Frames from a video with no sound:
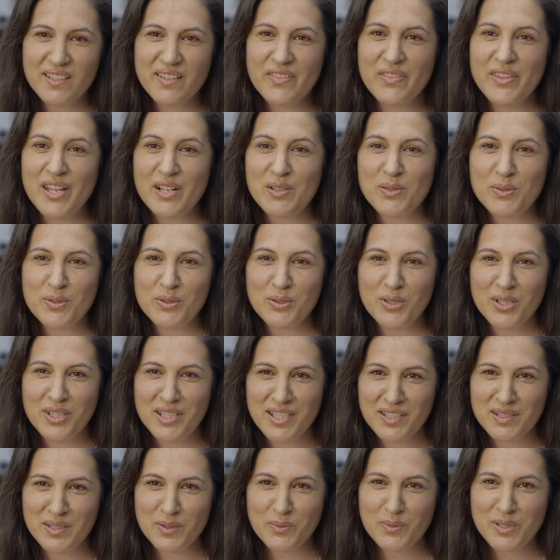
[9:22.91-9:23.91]
That's all gone
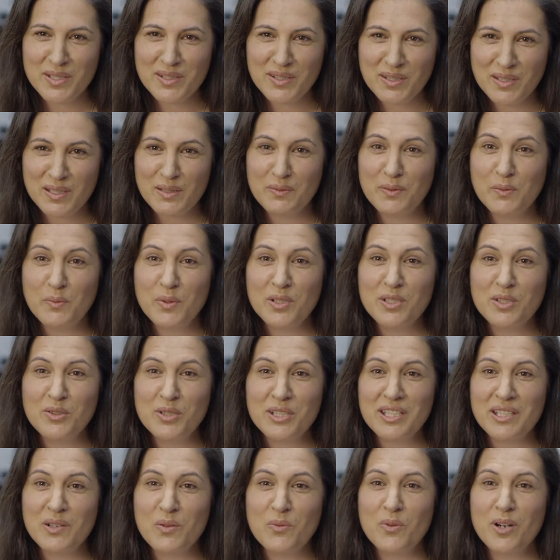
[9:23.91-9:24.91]
out the window. And if we want to
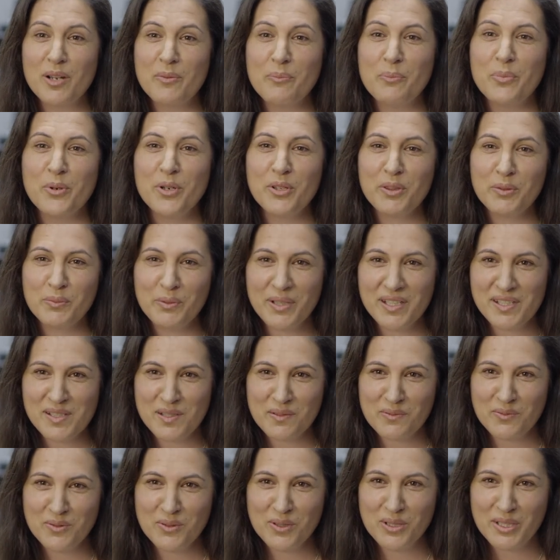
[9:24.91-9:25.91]
look at why birth rates
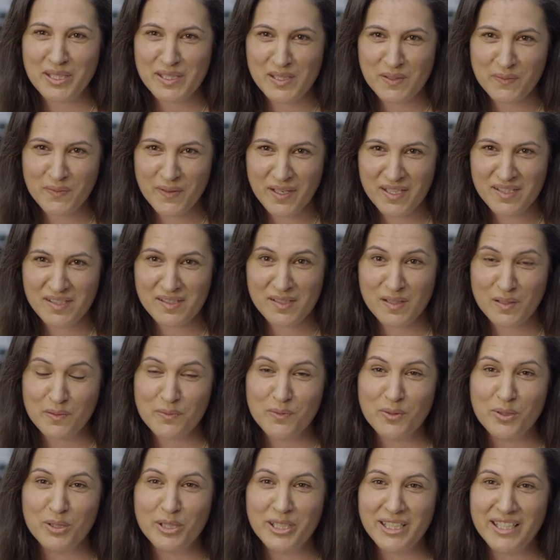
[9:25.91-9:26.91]
are falling as fast as they're
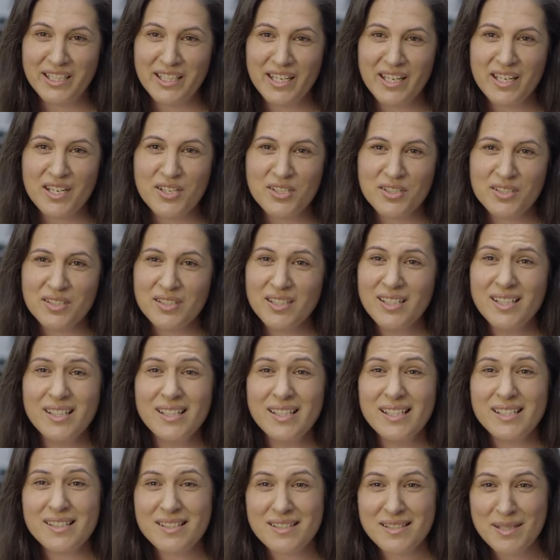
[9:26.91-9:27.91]
falling in Asia,
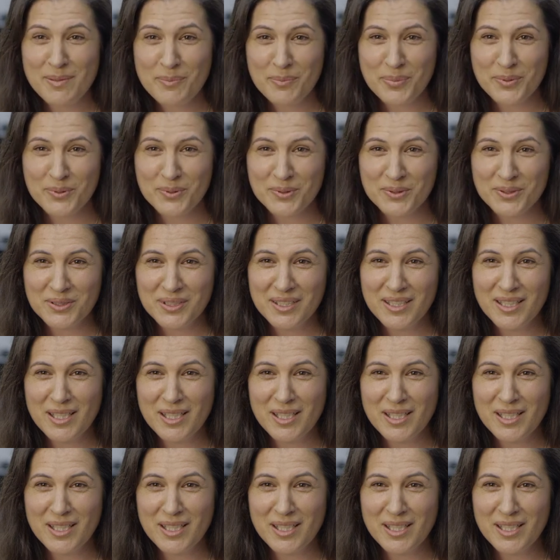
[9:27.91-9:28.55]
it's simple.